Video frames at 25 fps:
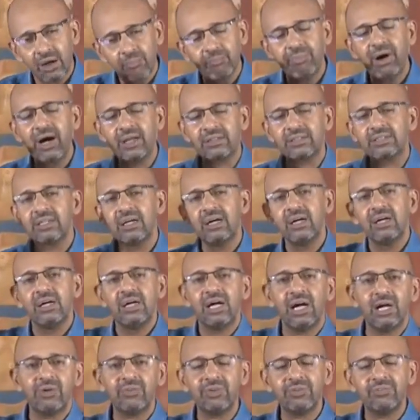but
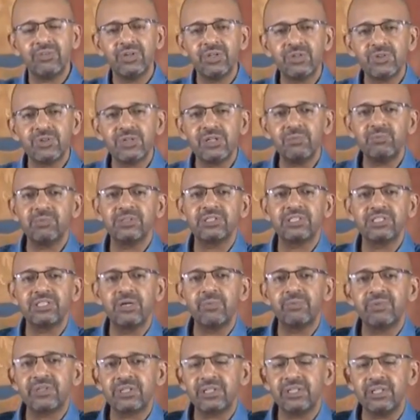our visual
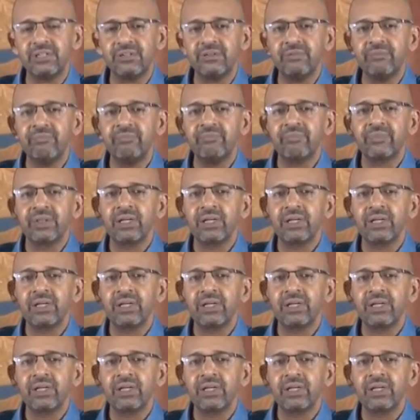perception